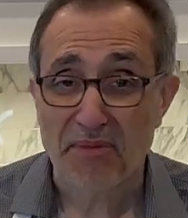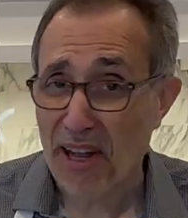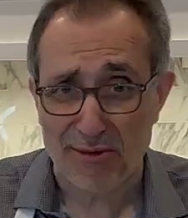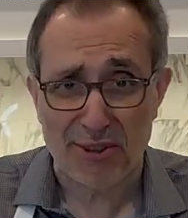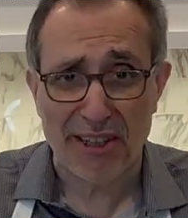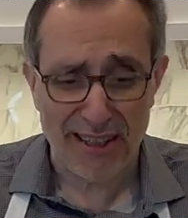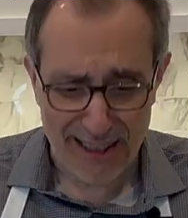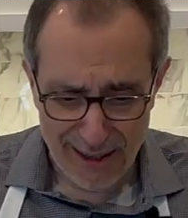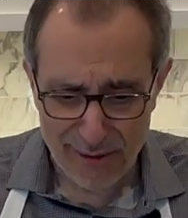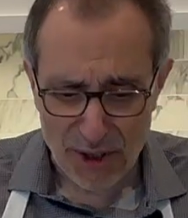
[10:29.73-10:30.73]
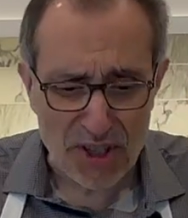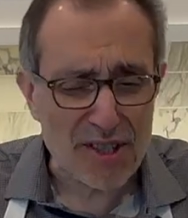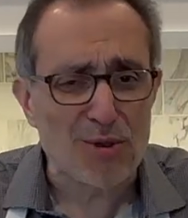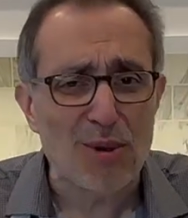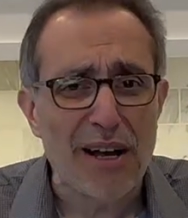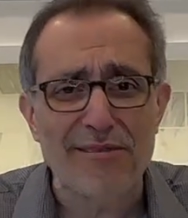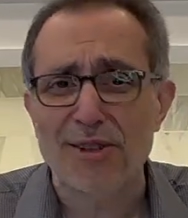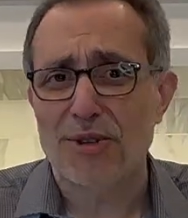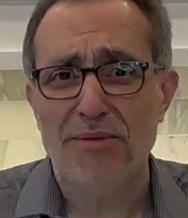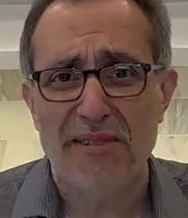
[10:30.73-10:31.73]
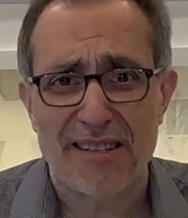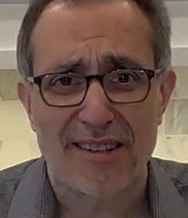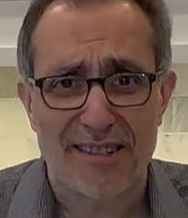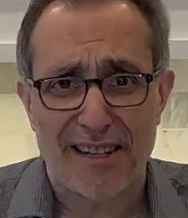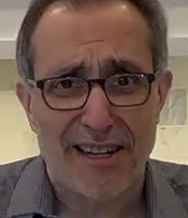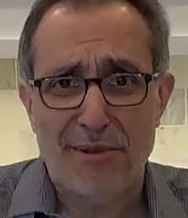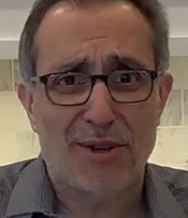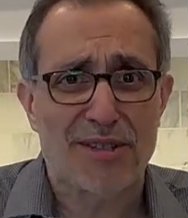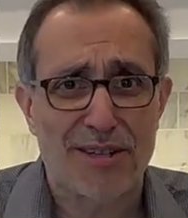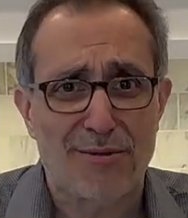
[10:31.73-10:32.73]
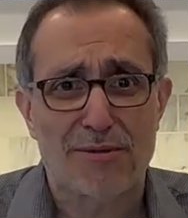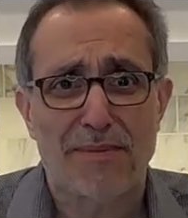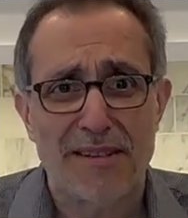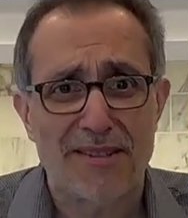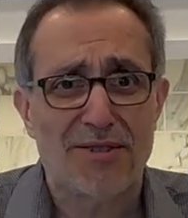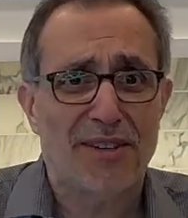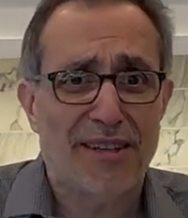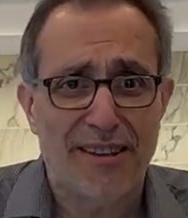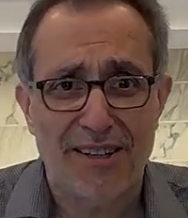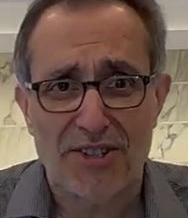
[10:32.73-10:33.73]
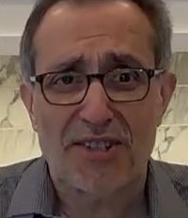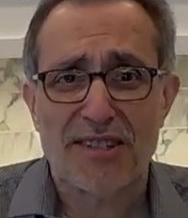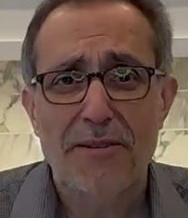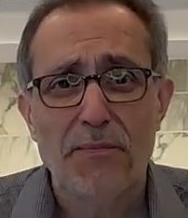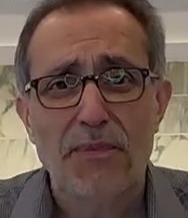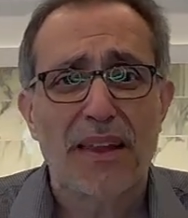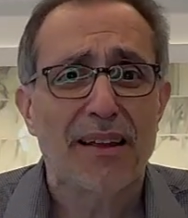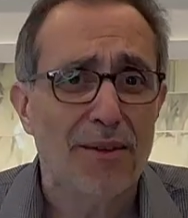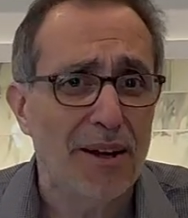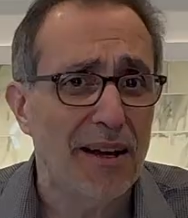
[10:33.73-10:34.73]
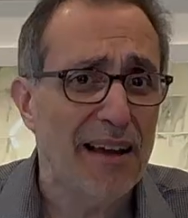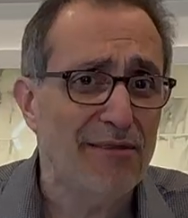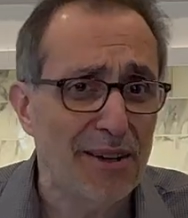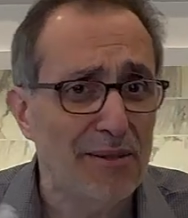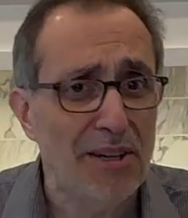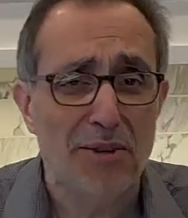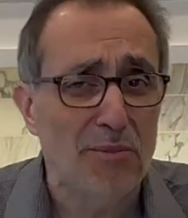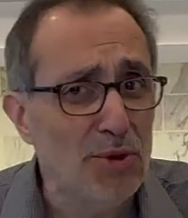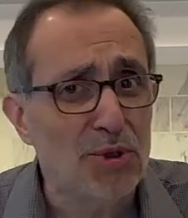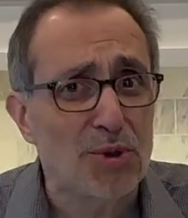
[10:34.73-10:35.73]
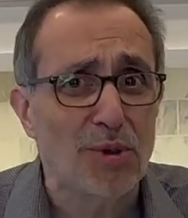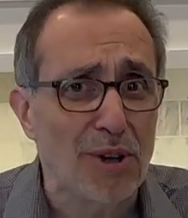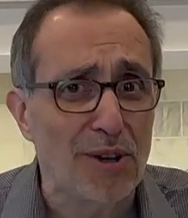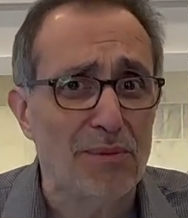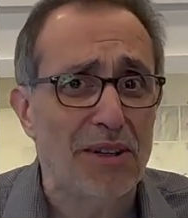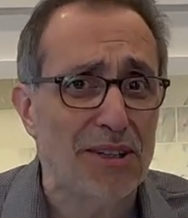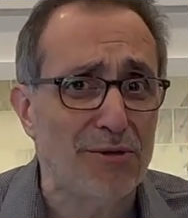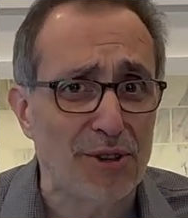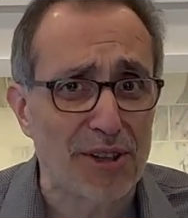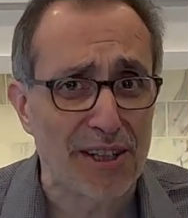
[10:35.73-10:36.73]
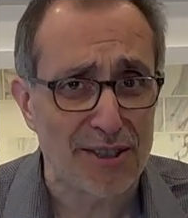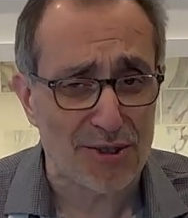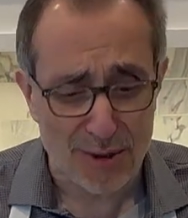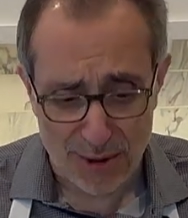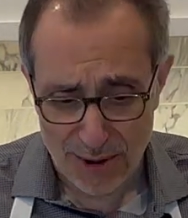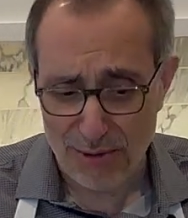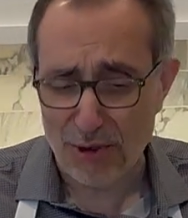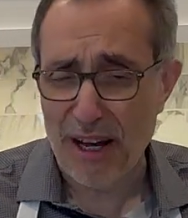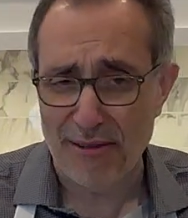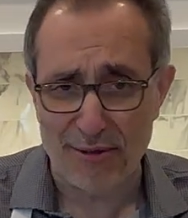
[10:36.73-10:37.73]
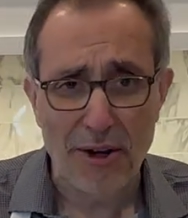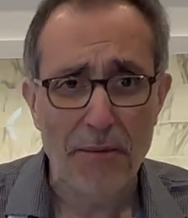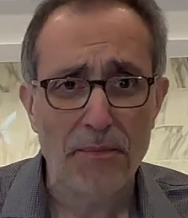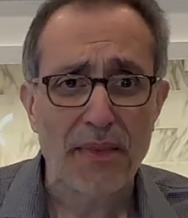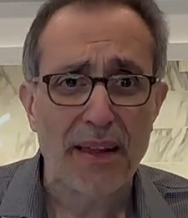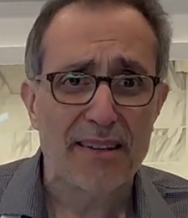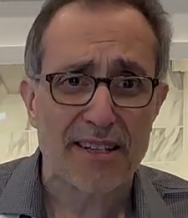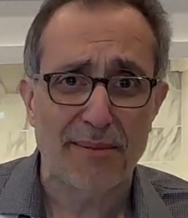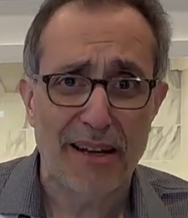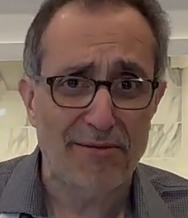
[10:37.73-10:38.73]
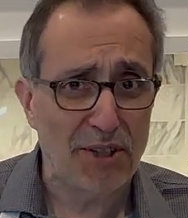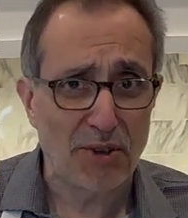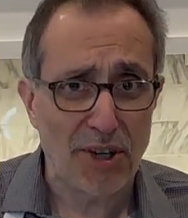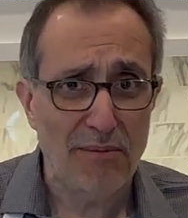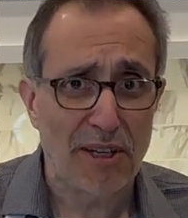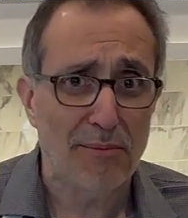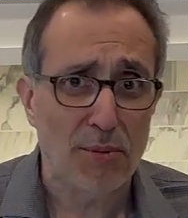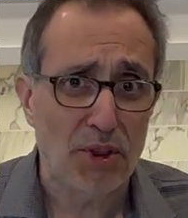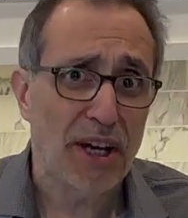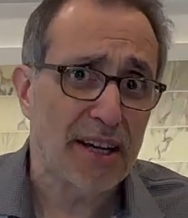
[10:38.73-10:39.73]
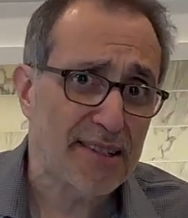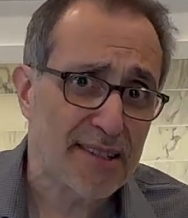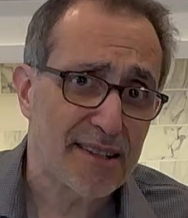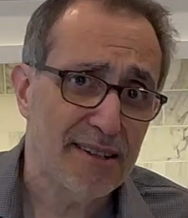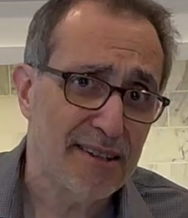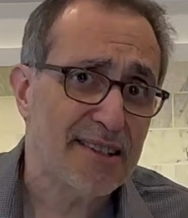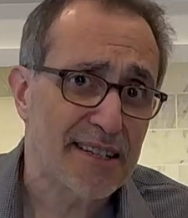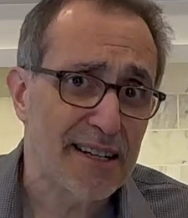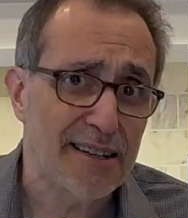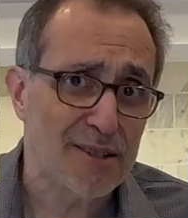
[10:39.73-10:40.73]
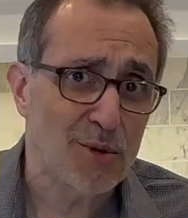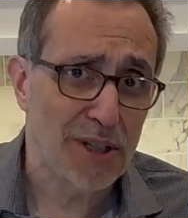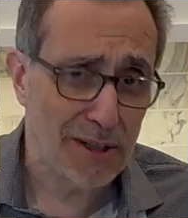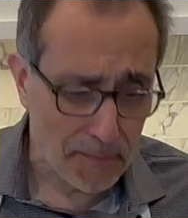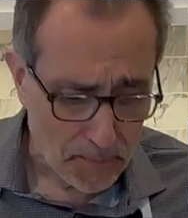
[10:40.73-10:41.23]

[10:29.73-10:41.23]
I've done it even just to have a creamy salsa, not because they were spicy or anything, just having in the mood to a little bit different texture, or if you have some heavy cream, you can put that instead as well.